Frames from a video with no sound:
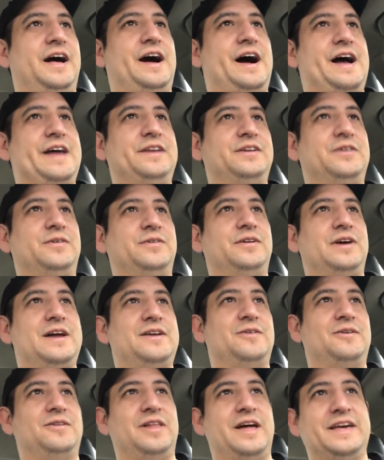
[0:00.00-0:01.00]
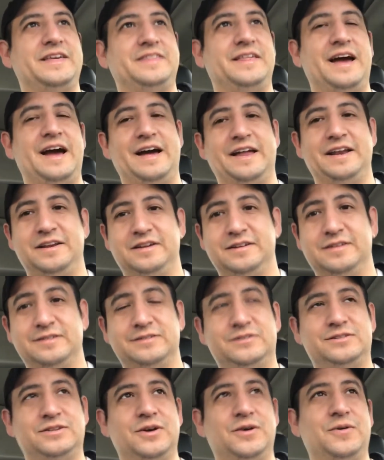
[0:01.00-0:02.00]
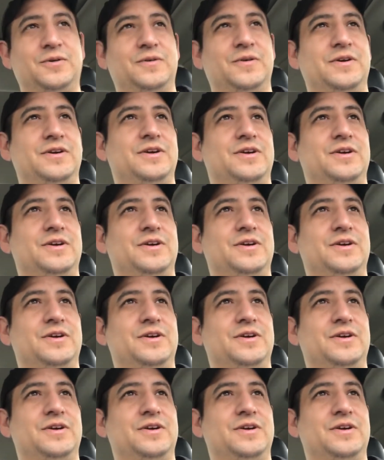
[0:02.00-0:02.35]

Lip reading: I don't like that. So